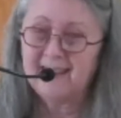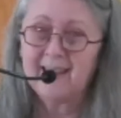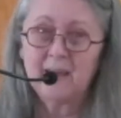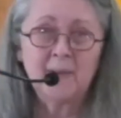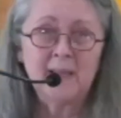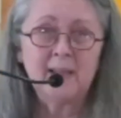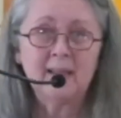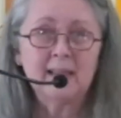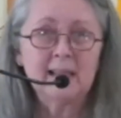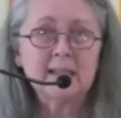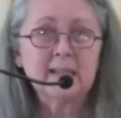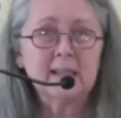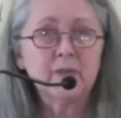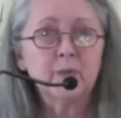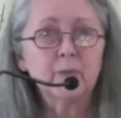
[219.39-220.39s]
I mean,
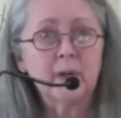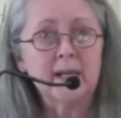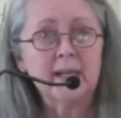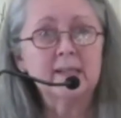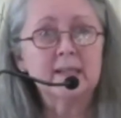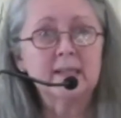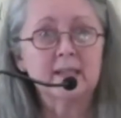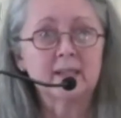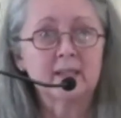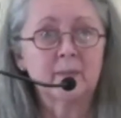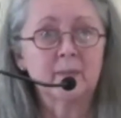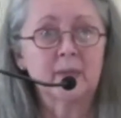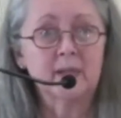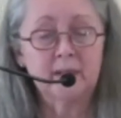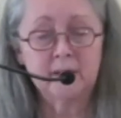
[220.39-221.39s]
this is
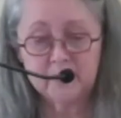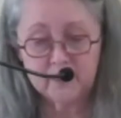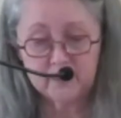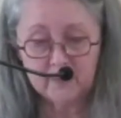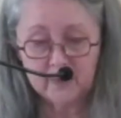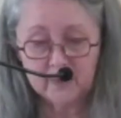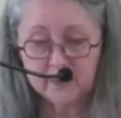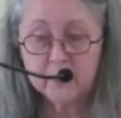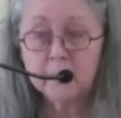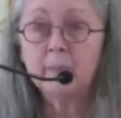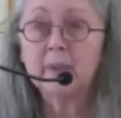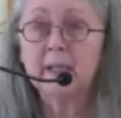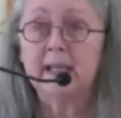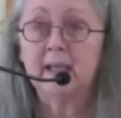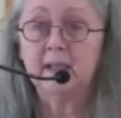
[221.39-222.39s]
racism in its most
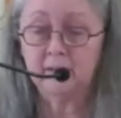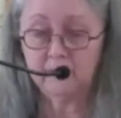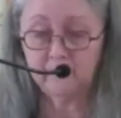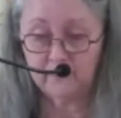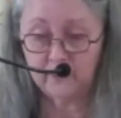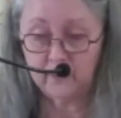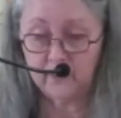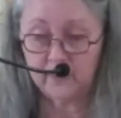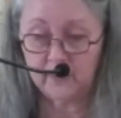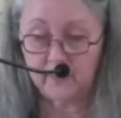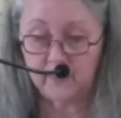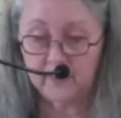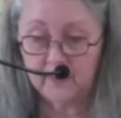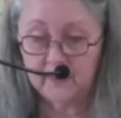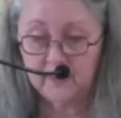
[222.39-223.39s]
blatant
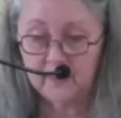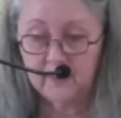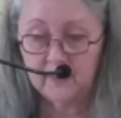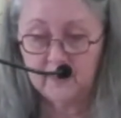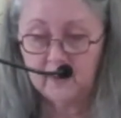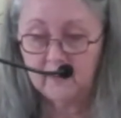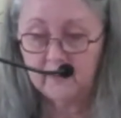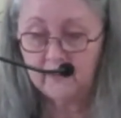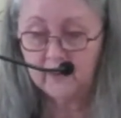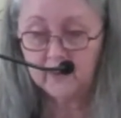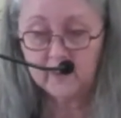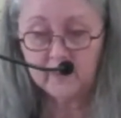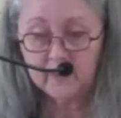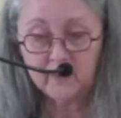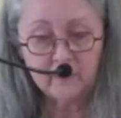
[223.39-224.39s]
form a
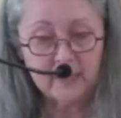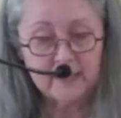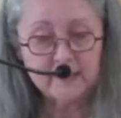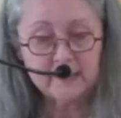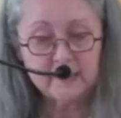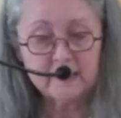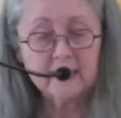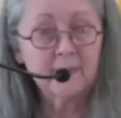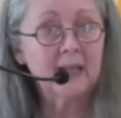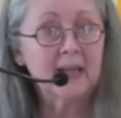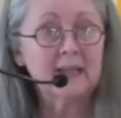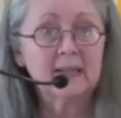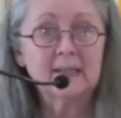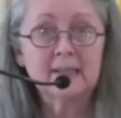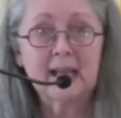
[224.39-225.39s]
form of racism
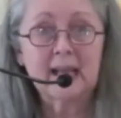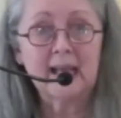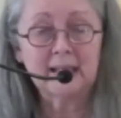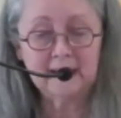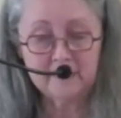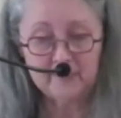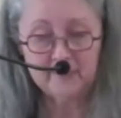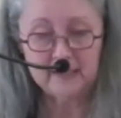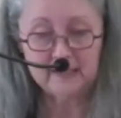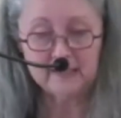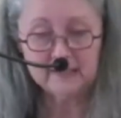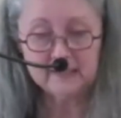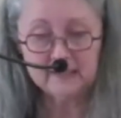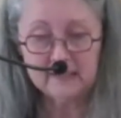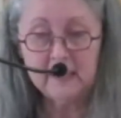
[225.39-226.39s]
that is sadly
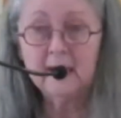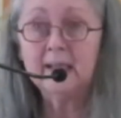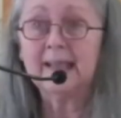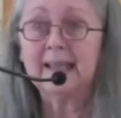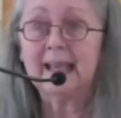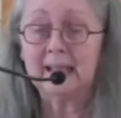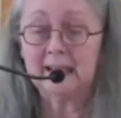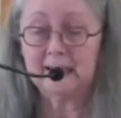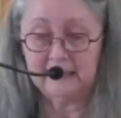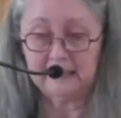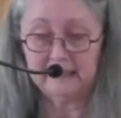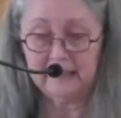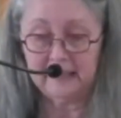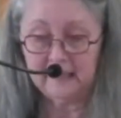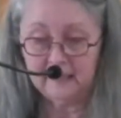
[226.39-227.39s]
being seen again and
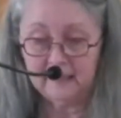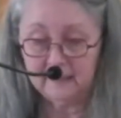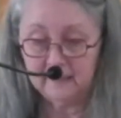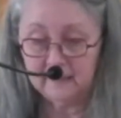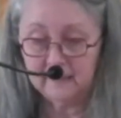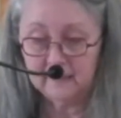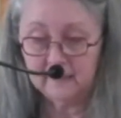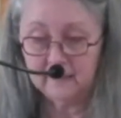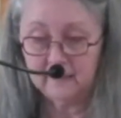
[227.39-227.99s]
again.